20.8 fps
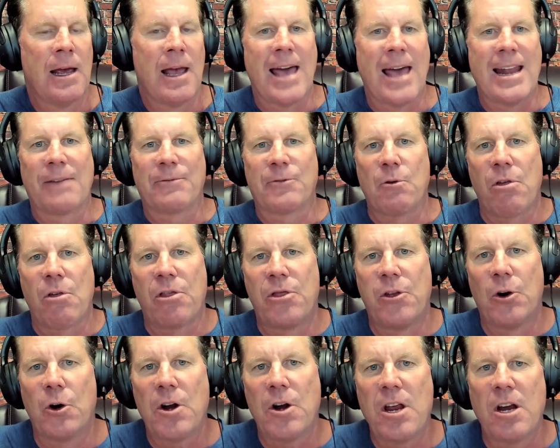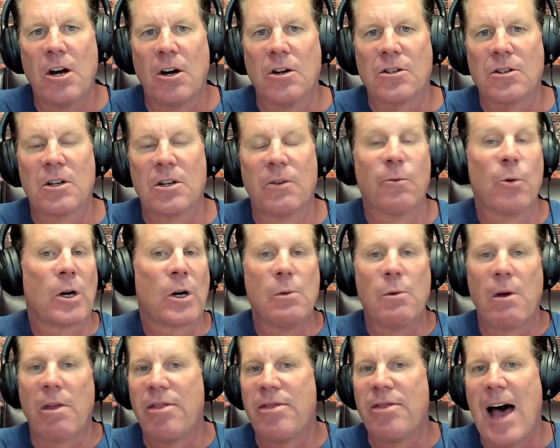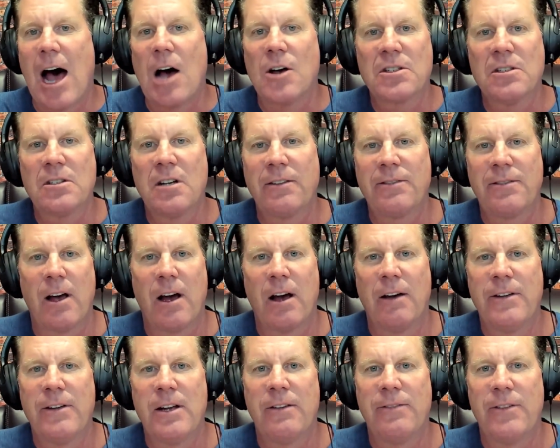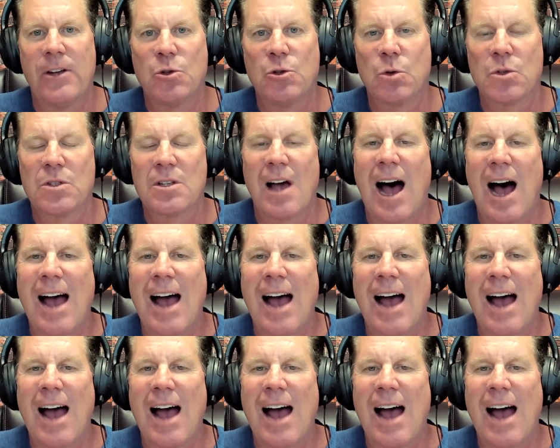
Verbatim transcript: And after 30 years of working with thousands of, of individuals,